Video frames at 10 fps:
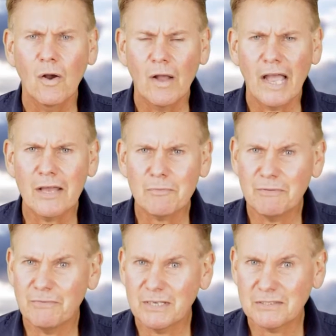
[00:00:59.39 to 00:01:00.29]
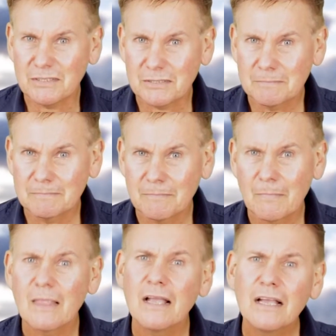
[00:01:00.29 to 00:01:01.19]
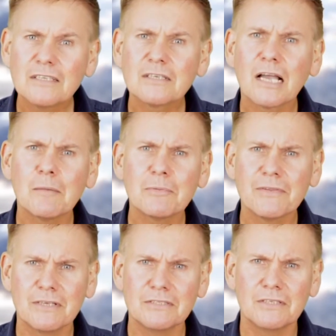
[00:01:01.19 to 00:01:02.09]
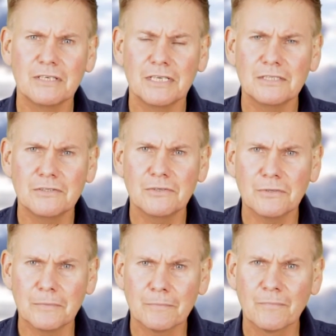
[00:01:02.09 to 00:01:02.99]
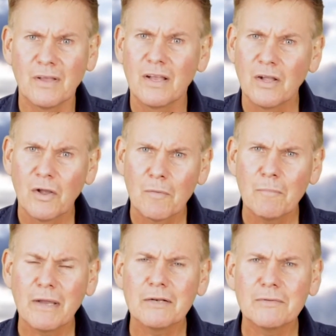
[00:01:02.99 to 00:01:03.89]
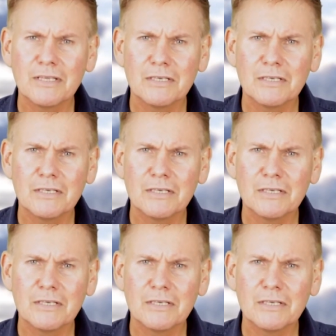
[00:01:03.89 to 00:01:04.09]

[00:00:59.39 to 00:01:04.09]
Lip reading: How do we fix this? It's a couple of things that you need to do. Main thing